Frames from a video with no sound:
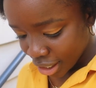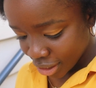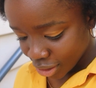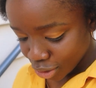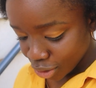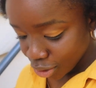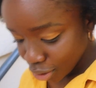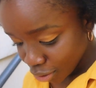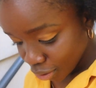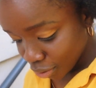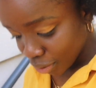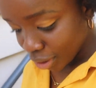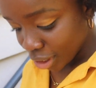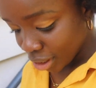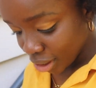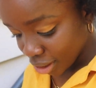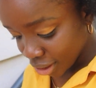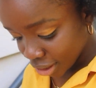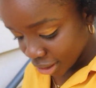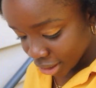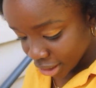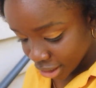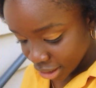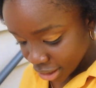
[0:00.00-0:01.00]
to you it
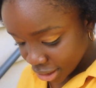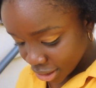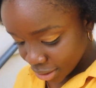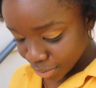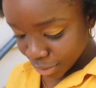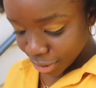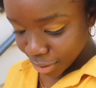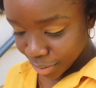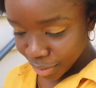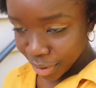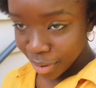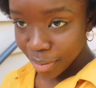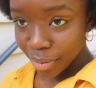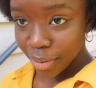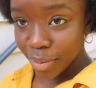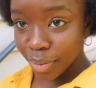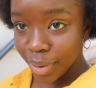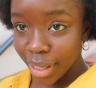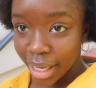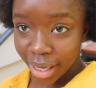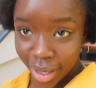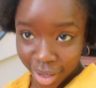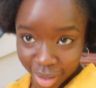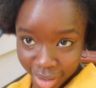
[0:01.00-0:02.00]
looks, to some people
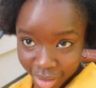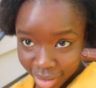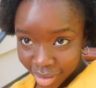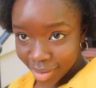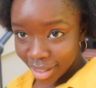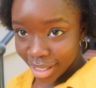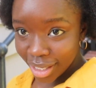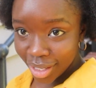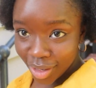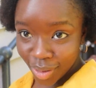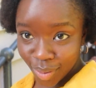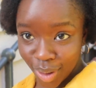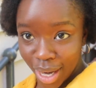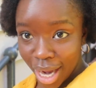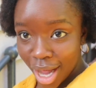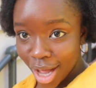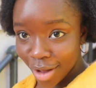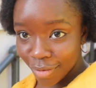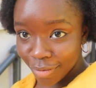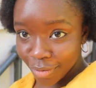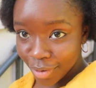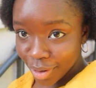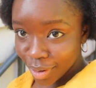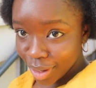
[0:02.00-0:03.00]
be like, oh, cute
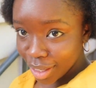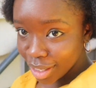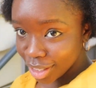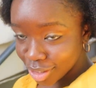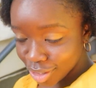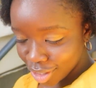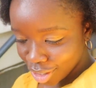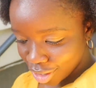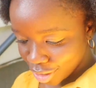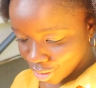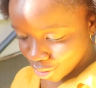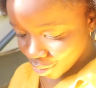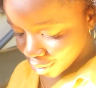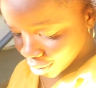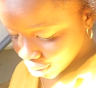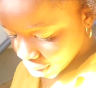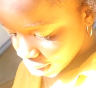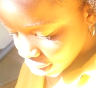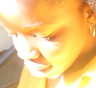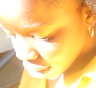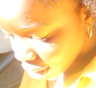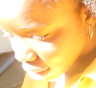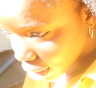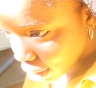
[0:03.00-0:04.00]
afro, it looks
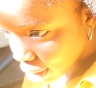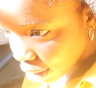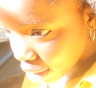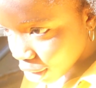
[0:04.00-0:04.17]
cute.